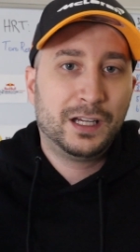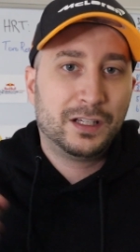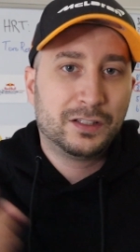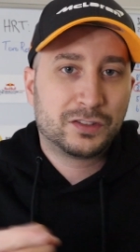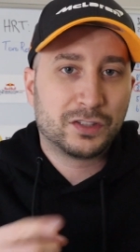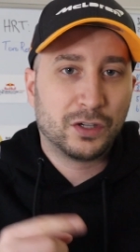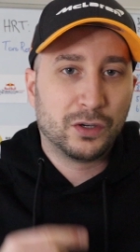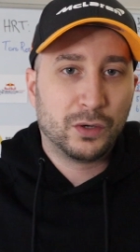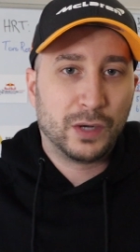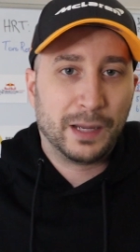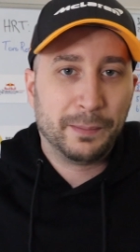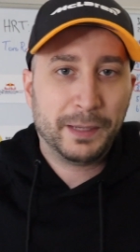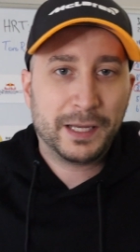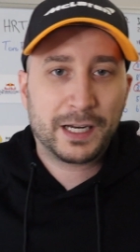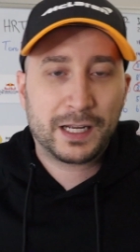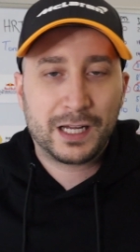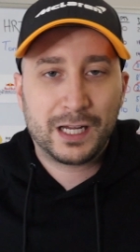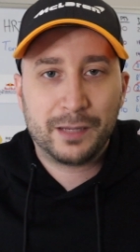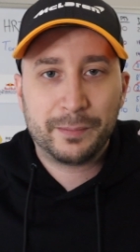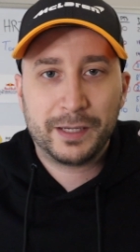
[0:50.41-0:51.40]
So I made a
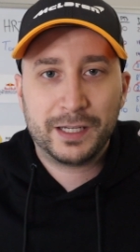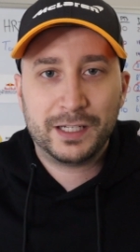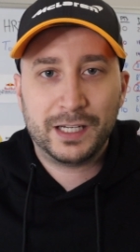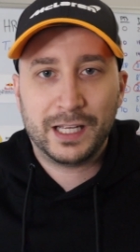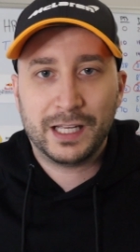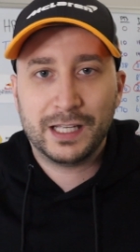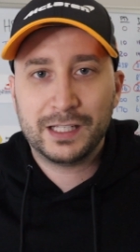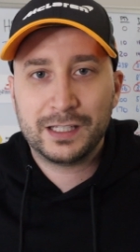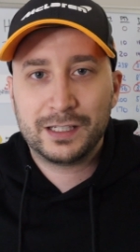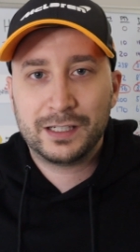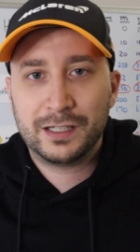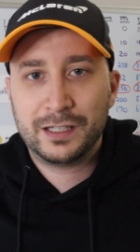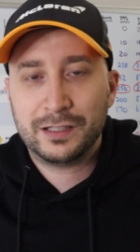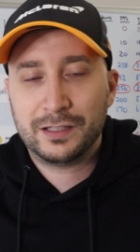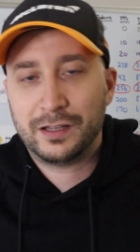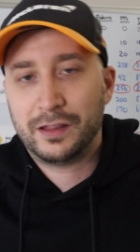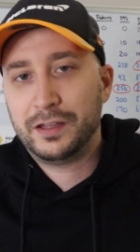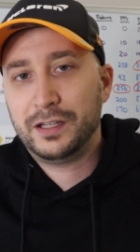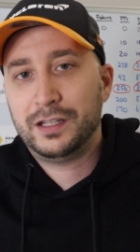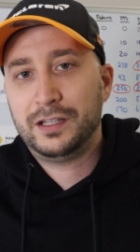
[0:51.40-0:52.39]
comment in
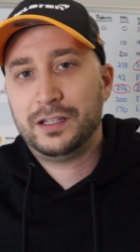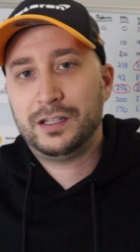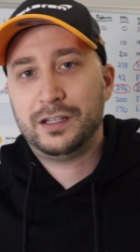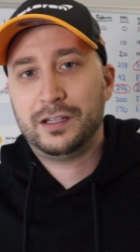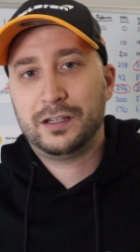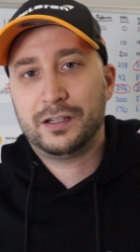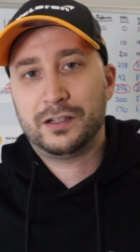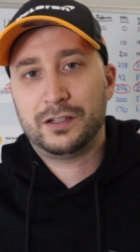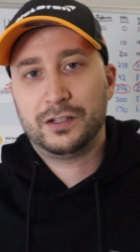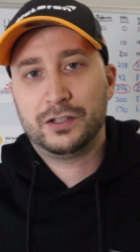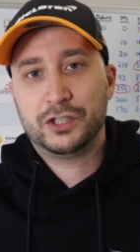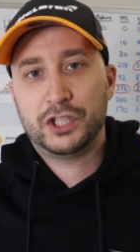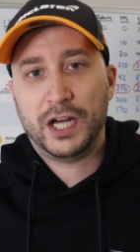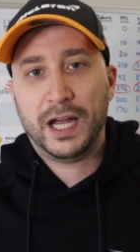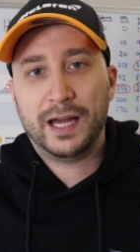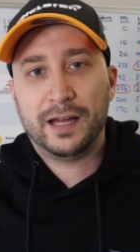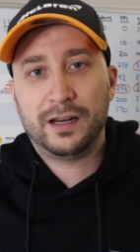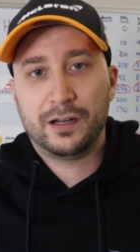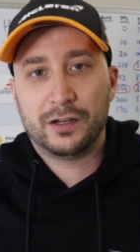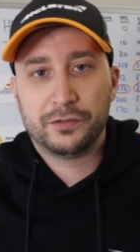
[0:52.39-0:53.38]
the
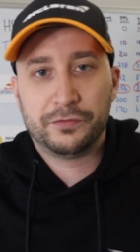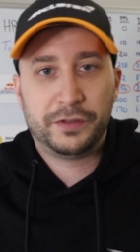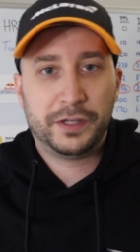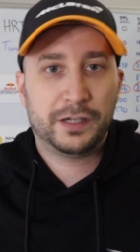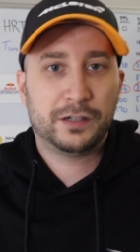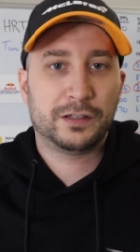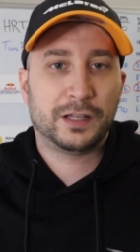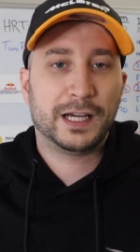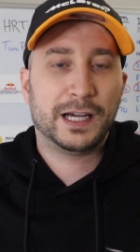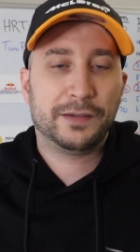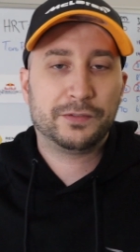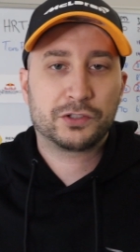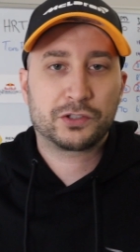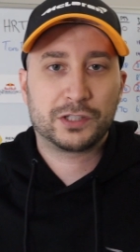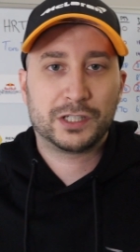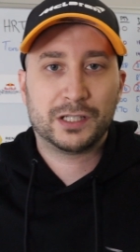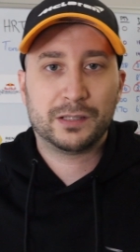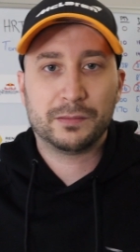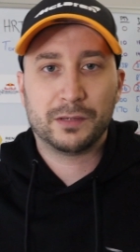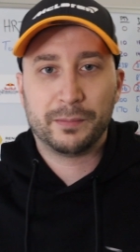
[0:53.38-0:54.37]
chat of their live
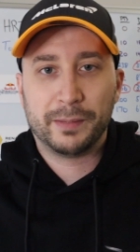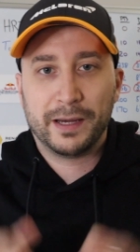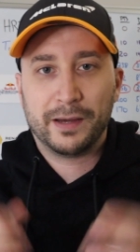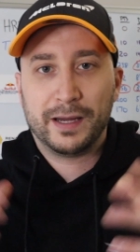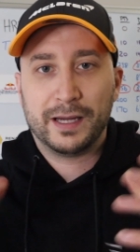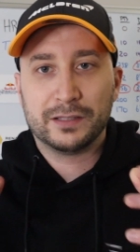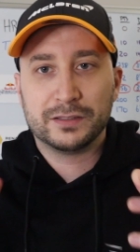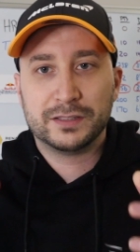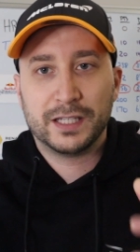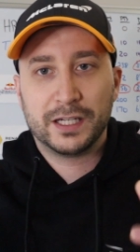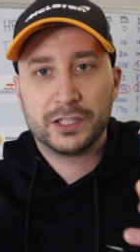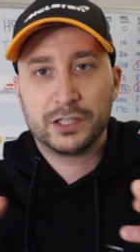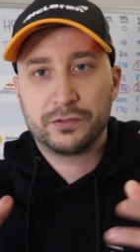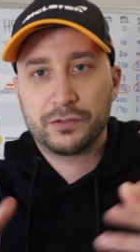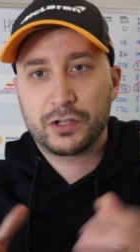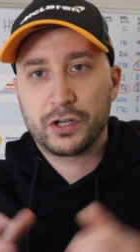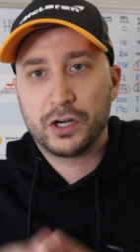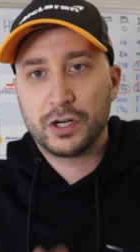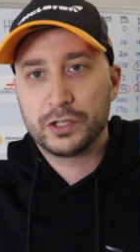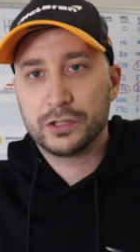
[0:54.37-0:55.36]
stream about how Daniel
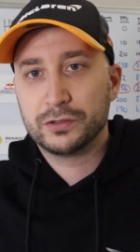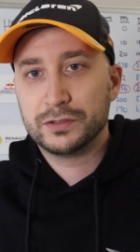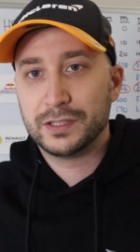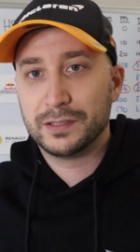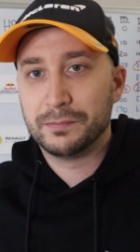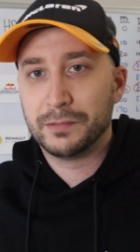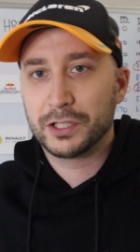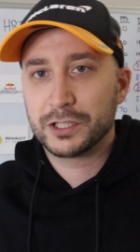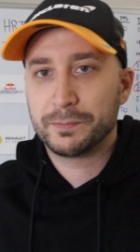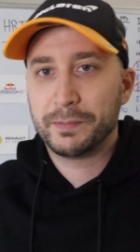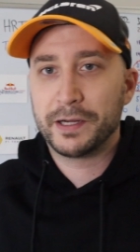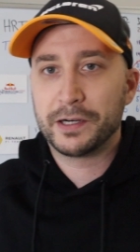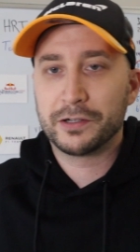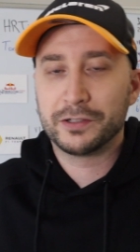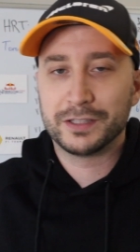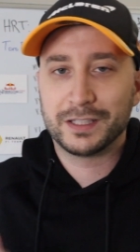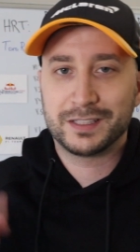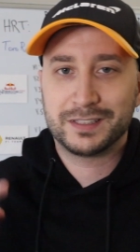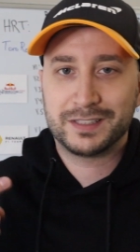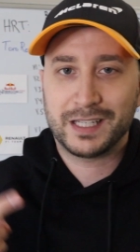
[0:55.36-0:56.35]
Ricciardo did much better
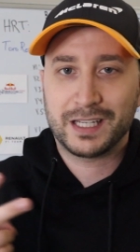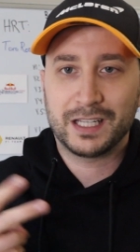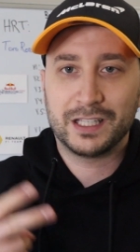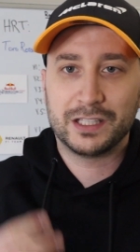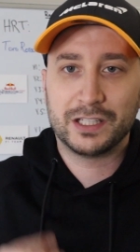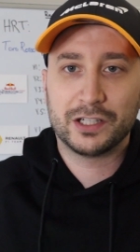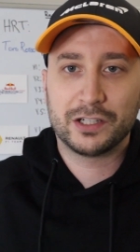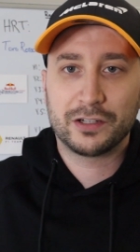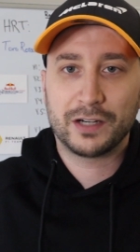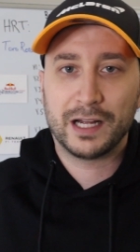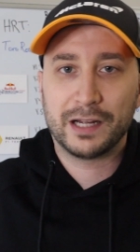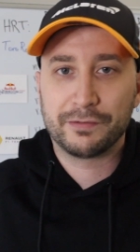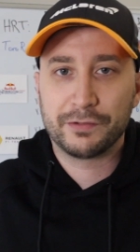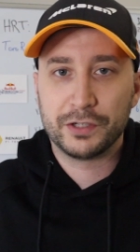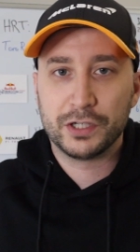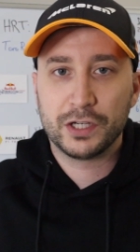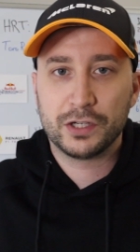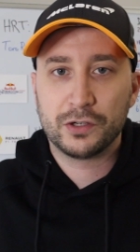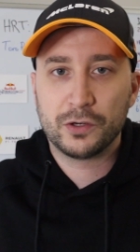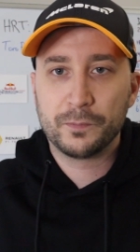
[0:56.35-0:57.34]
in the second year at
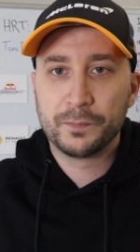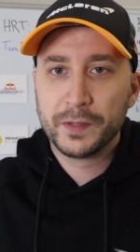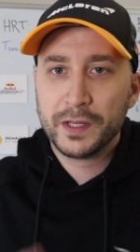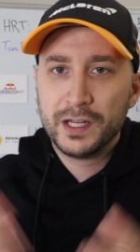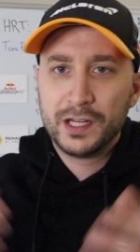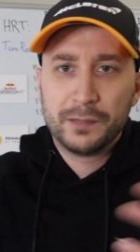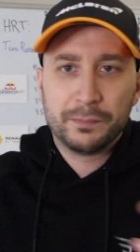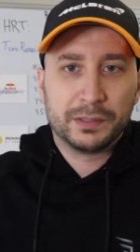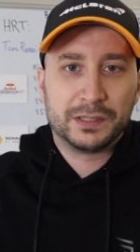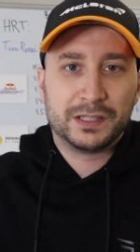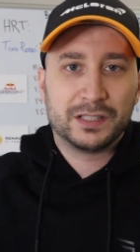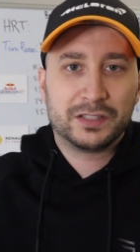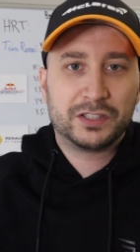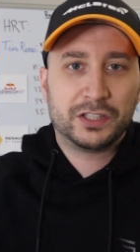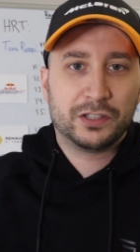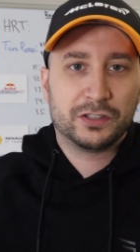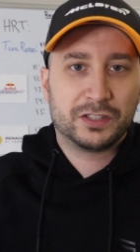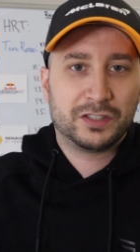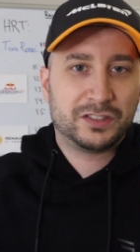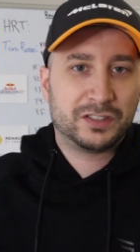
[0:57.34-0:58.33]
Renault, but this
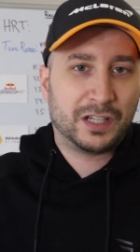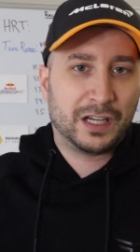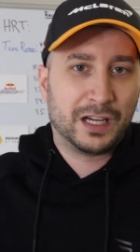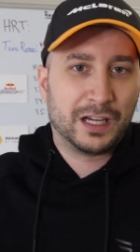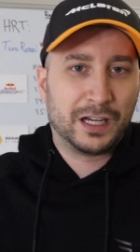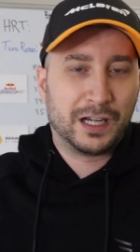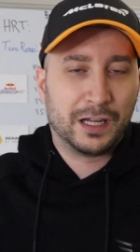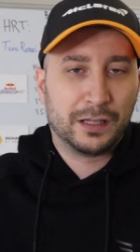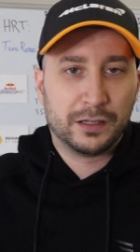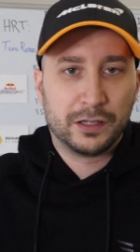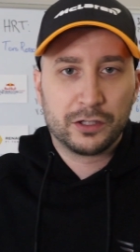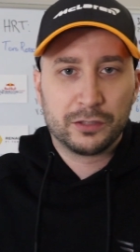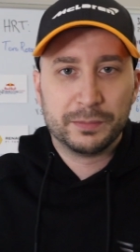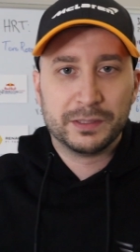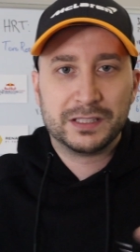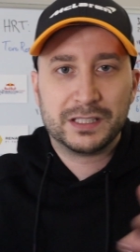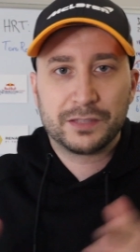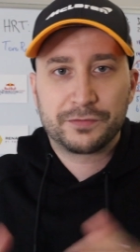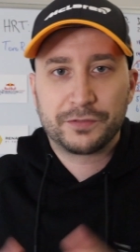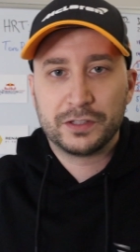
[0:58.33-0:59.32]
year's a, uh, a little
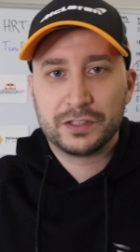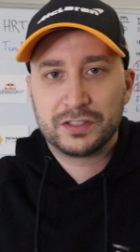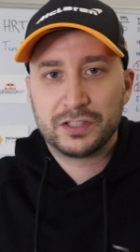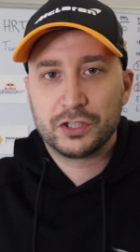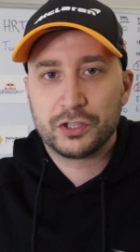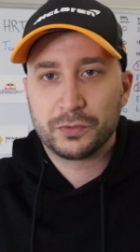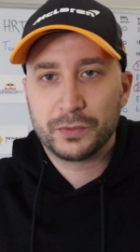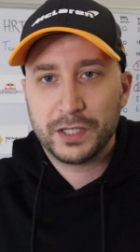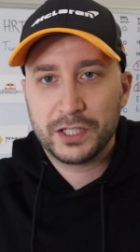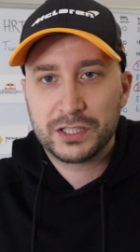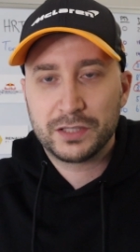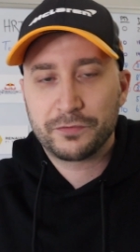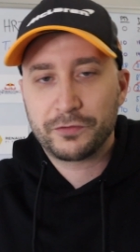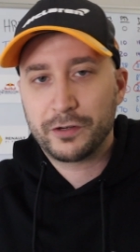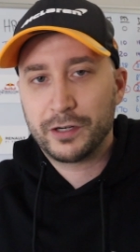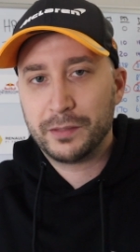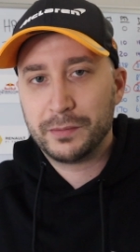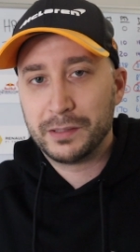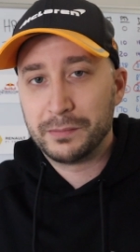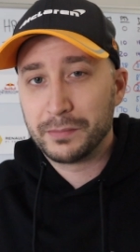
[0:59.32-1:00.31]
bit different situation for
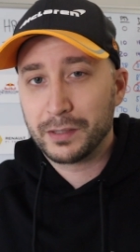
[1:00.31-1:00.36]
him at